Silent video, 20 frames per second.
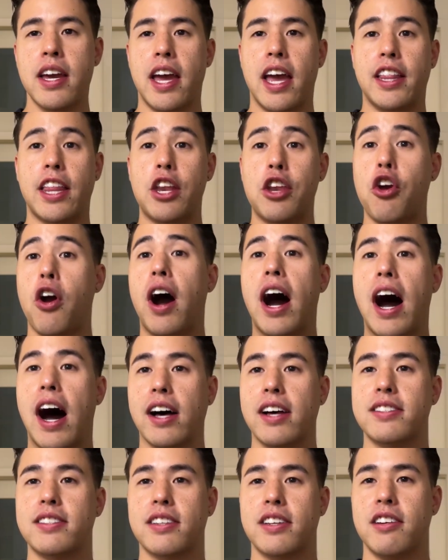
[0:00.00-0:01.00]
and then your
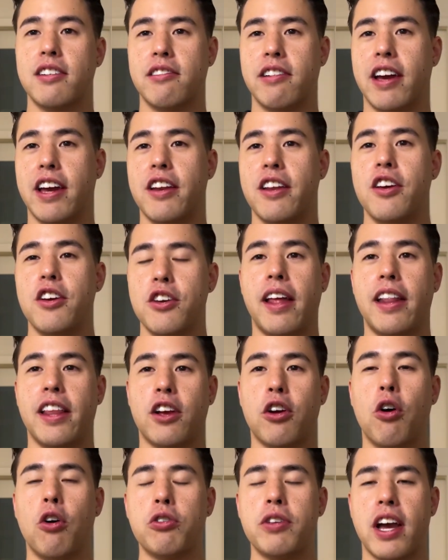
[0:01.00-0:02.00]
ask, right? And the
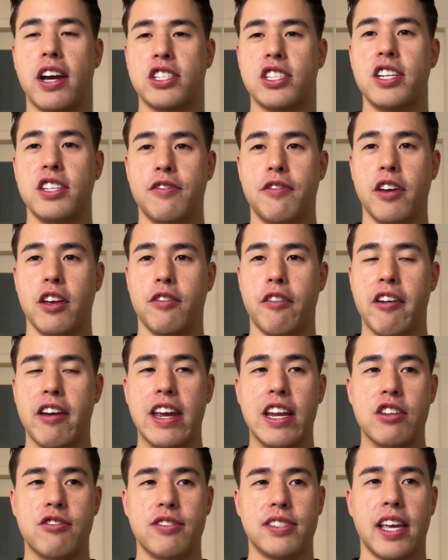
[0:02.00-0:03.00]
call to action is very
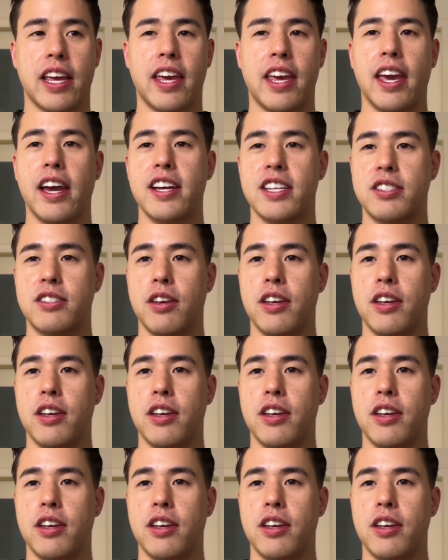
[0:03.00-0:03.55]
interesting here.